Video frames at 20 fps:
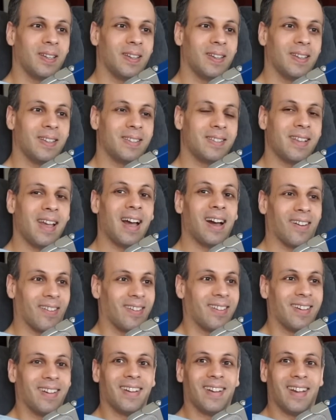is down.
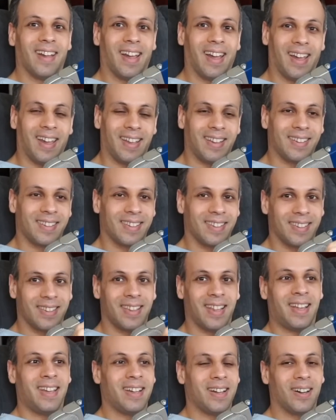And
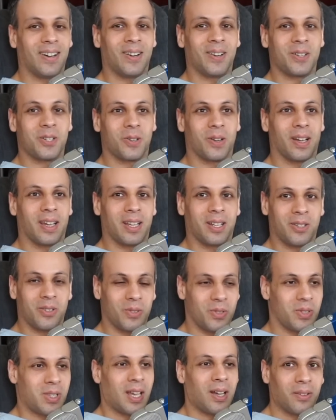they are trying to
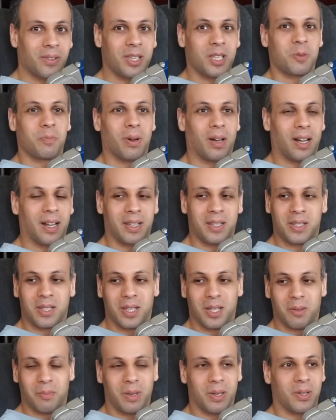sell these bonds
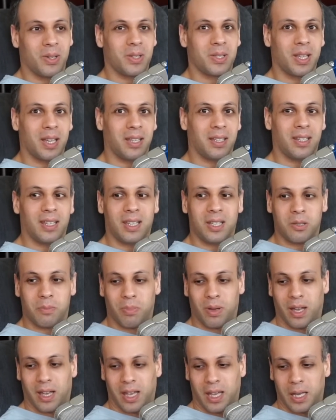because they need to
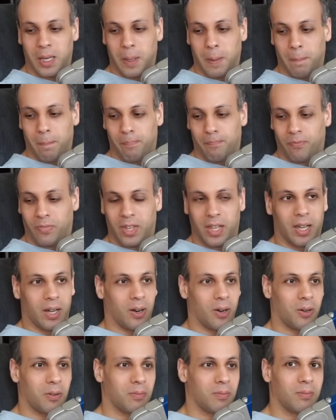pay
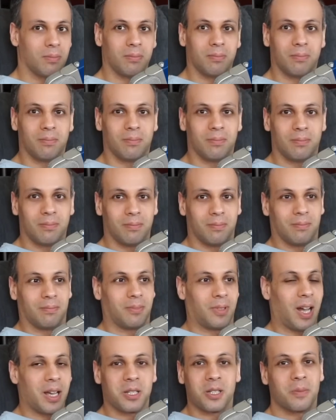their
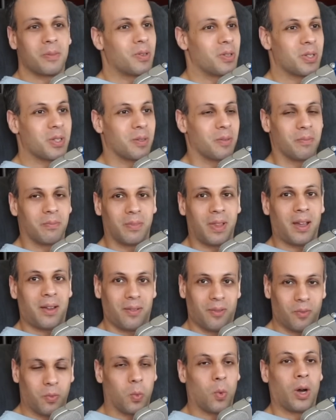customers that
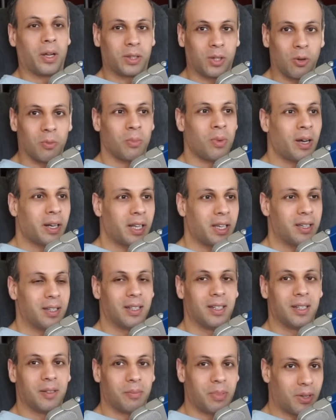want their money
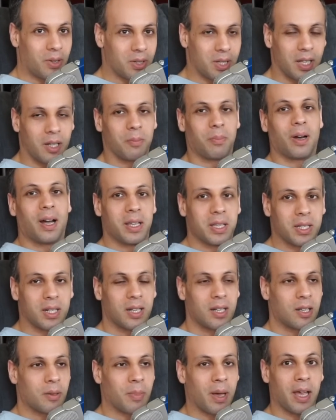because they deposited
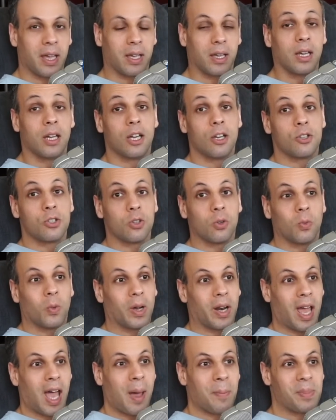in the bank. So
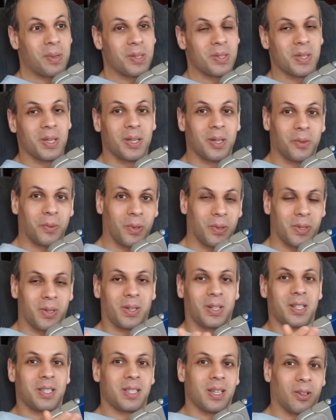what happens? Well, they're
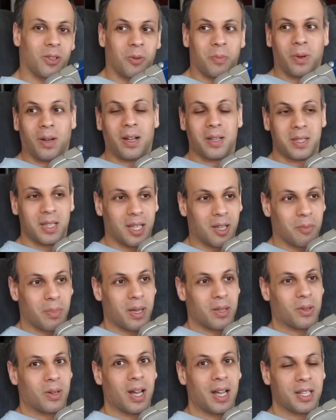going to sell their bonds so they could pay
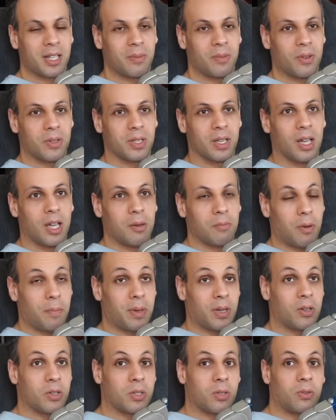their customers, but
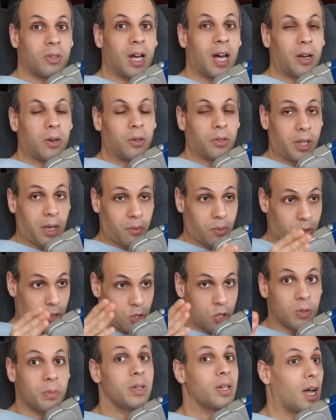because they're not, they were
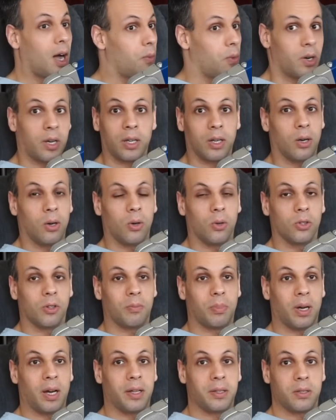assuming we're going to hold the
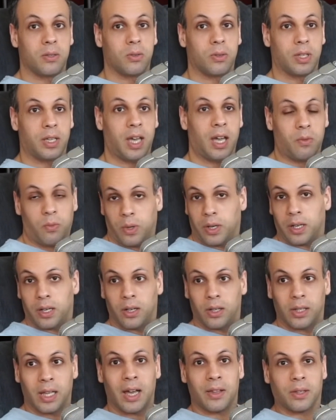bond until the end. We're going to
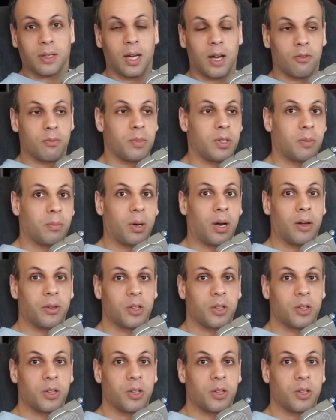allow the government to borrow